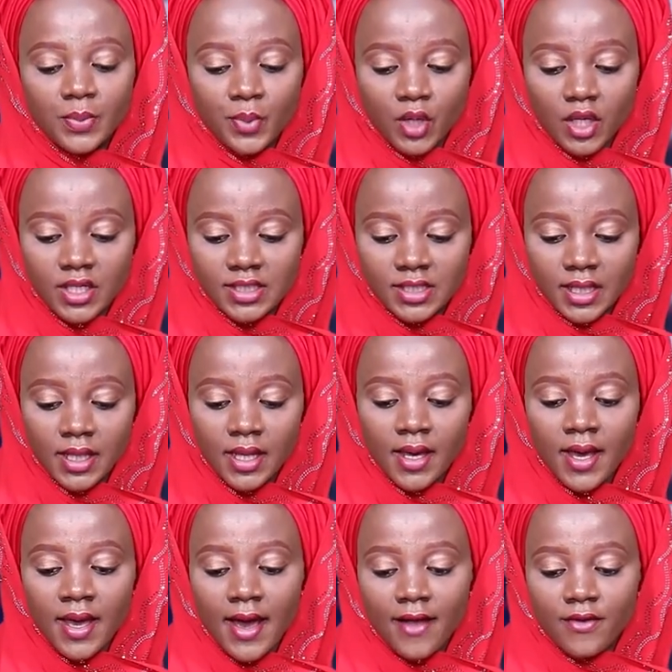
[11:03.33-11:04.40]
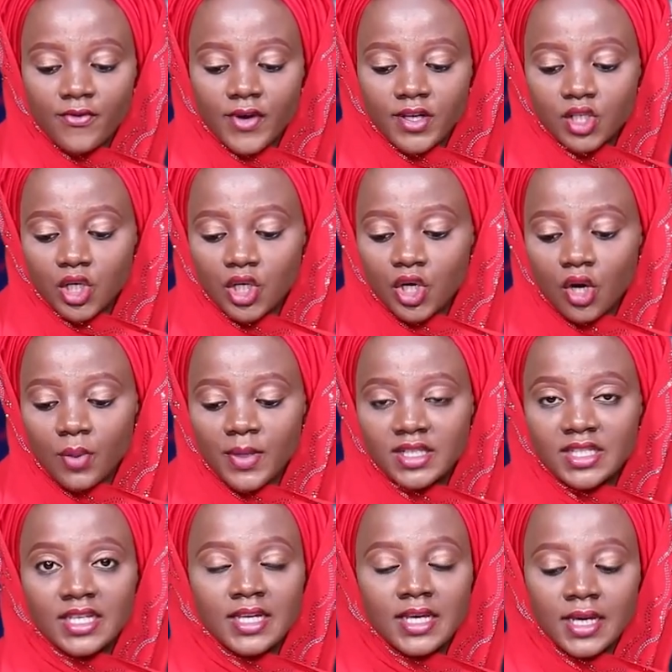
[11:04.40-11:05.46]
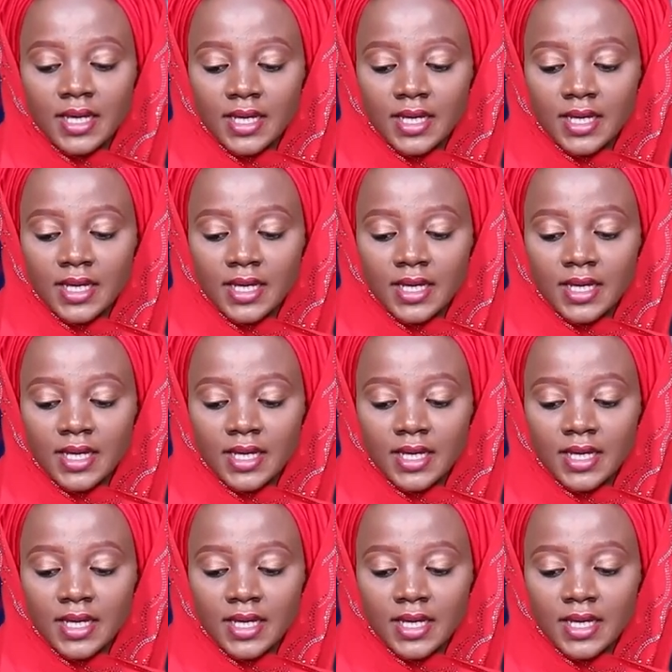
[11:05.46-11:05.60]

Policing Advisory Committee,